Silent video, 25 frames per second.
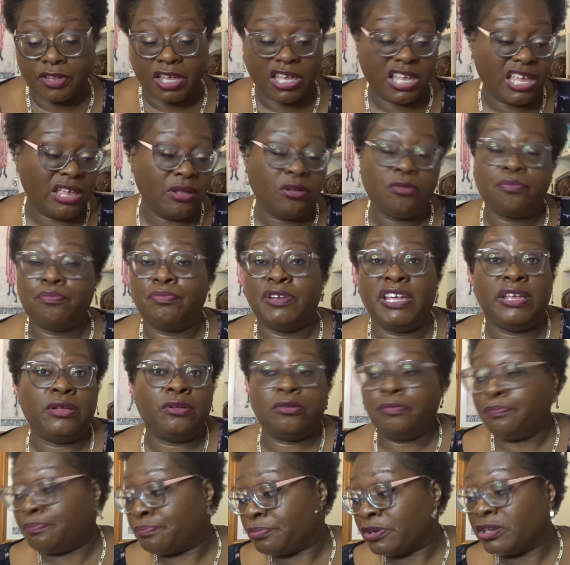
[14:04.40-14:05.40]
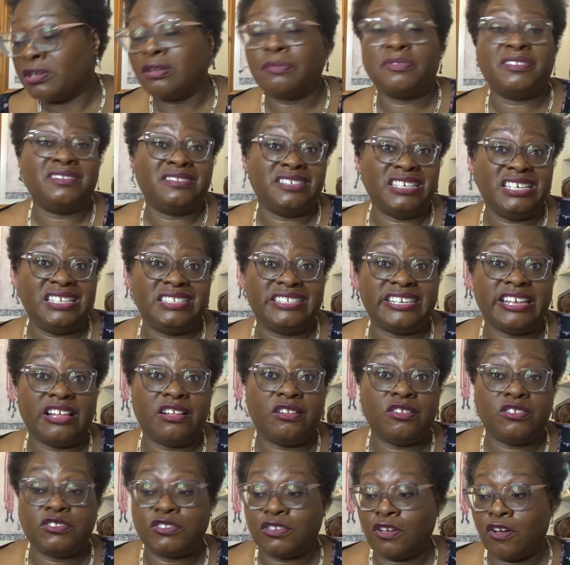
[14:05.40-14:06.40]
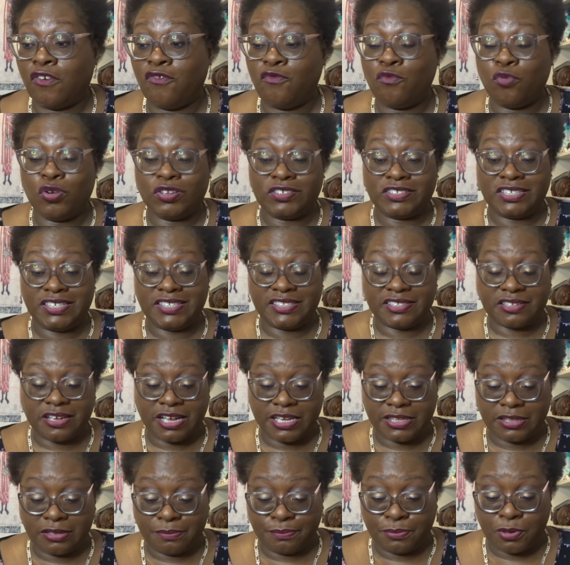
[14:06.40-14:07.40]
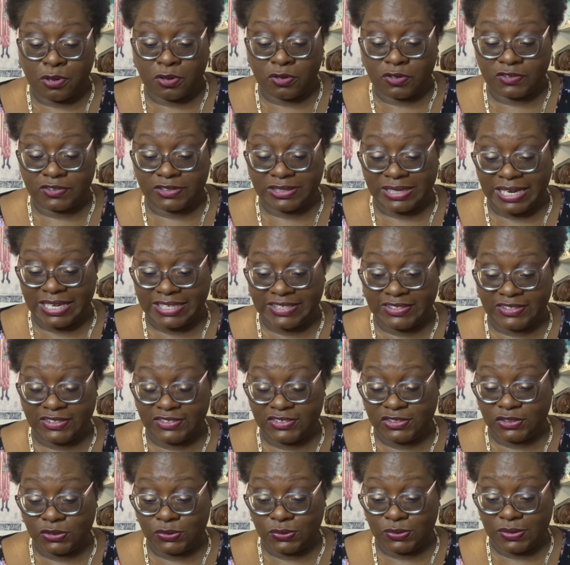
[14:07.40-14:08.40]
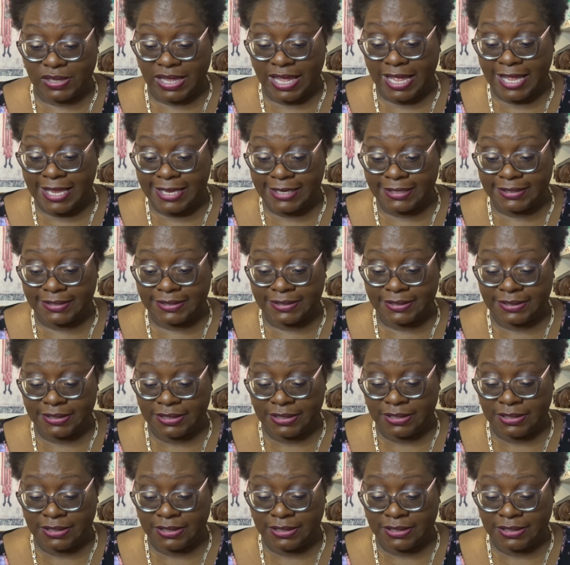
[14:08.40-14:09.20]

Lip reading: it'll bring up the details of what's inside the box. Let's just do that.